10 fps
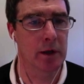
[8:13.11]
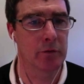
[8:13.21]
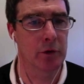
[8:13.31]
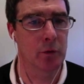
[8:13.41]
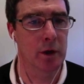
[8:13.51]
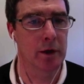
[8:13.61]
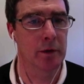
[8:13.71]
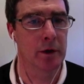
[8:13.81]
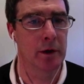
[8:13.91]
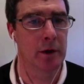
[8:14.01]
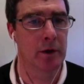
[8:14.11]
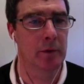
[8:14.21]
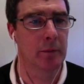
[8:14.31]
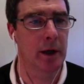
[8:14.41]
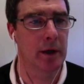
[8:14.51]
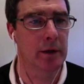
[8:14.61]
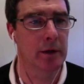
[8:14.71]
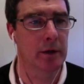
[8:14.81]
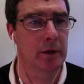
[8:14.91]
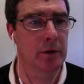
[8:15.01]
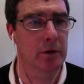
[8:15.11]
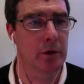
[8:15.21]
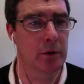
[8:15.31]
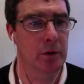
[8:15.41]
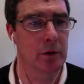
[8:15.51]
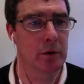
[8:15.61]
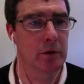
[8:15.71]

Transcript: if you want, but total